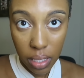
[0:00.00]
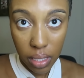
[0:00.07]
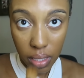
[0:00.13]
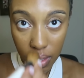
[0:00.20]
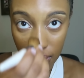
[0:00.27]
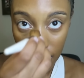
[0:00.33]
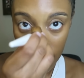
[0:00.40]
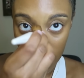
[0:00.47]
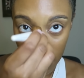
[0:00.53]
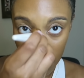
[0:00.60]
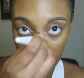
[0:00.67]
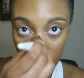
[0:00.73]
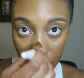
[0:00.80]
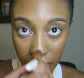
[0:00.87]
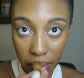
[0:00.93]
Just like a
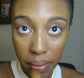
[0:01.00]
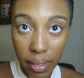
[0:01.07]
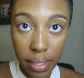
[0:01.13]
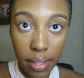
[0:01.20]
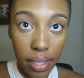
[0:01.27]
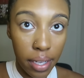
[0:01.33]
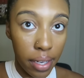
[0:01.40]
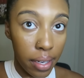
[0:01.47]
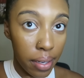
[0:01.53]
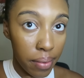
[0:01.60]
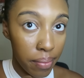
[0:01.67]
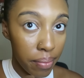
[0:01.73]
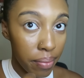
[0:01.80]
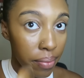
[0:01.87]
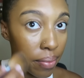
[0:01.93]
little bit right there.
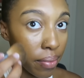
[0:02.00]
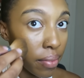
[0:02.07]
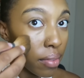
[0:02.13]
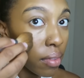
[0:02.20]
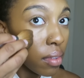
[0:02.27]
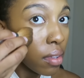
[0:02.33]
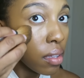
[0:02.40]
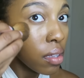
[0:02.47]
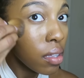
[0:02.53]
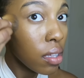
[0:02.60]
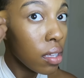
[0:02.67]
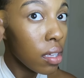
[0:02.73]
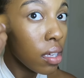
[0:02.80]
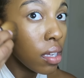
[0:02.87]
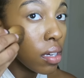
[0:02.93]

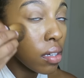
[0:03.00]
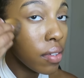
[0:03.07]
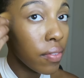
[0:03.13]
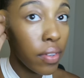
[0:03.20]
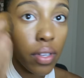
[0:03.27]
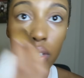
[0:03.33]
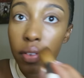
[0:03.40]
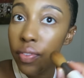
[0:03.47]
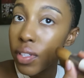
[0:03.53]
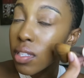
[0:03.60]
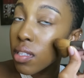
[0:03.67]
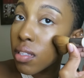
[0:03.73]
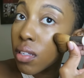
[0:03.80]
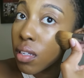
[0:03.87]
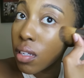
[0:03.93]
I don't even know if
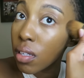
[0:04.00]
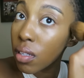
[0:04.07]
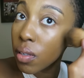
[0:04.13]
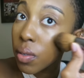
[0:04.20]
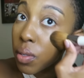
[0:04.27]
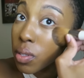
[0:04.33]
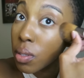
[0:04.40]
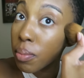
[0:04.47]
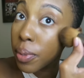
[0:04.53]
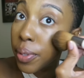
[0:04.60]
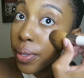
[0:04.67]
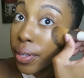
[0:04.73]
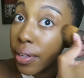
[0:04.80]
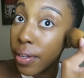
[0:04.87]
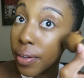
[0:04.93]
it's
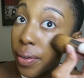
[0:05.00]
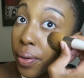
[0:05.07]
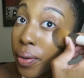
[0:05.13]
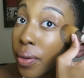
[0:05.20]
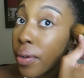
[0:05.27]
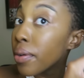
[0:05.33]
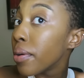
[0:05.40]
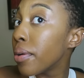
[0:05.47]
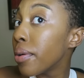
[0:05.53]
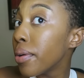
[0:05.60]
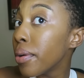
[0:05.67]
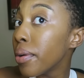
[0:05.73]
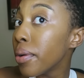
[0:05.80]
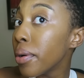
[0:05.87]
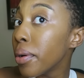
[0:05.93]
noticeable.
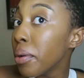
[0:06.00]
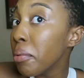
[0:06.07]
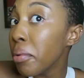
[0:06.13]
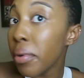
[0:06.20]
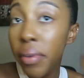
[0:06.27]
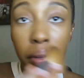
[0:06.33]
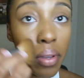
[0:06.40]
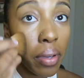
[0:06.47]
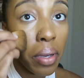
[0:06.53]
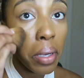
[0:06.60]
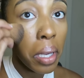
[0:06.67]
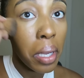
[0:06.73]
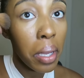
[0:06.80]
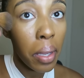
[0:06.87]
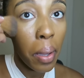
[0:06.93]
Okay.